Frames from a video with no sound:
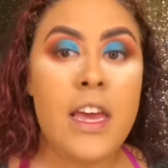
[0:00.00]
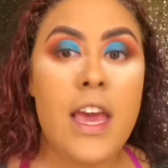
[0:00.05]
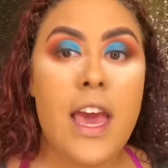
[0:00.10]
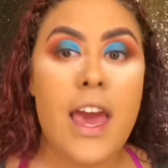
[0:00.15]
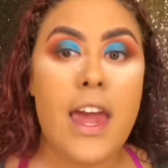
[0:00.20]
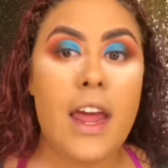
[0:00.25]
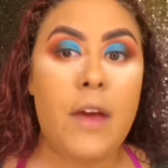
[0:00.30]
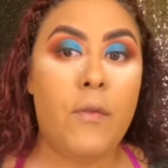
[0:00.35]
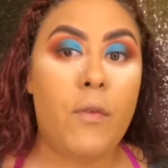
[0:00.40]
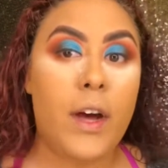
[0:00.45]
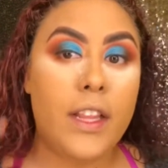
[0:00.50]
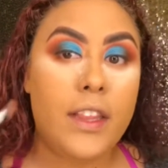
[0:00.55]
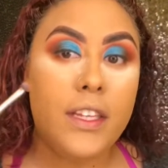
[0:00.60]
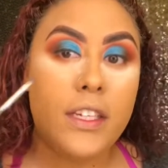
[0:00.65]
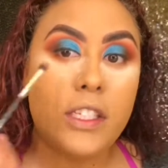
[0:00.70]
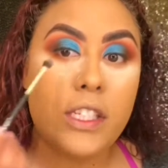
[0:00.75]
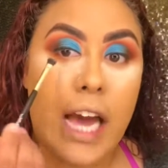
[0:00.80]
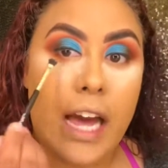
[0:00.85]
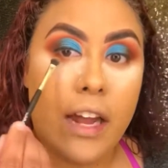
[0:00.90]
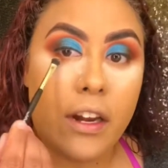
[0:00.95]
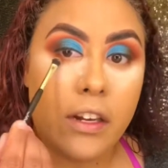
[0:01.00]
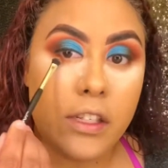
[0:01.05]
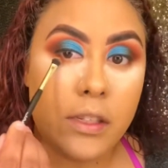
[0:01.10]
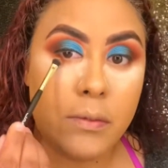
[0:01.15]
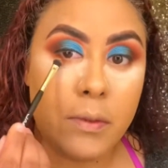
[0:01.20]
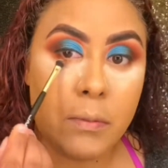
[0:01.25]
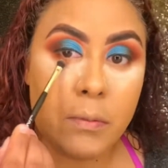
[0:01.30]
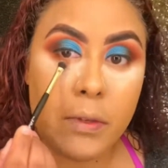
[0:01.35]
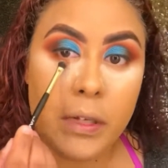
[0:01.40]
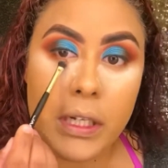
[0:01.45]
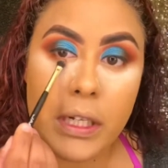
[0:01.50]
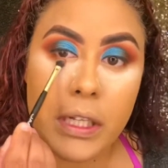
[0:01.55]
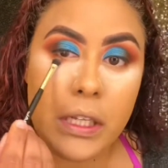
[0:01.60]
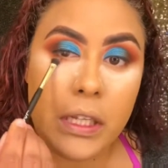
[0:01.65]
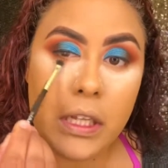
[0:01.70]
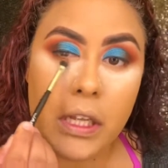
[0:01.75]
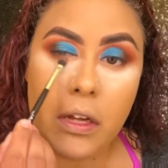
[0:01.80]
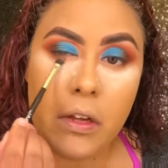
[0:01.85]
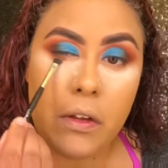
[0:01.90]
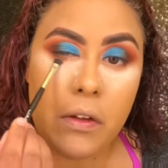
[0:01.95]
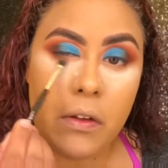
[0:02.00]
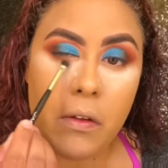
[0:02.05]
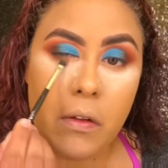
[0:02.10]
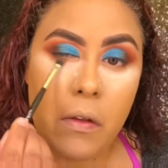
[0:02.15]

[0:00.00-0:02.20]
And I want the shadow to be pretty low.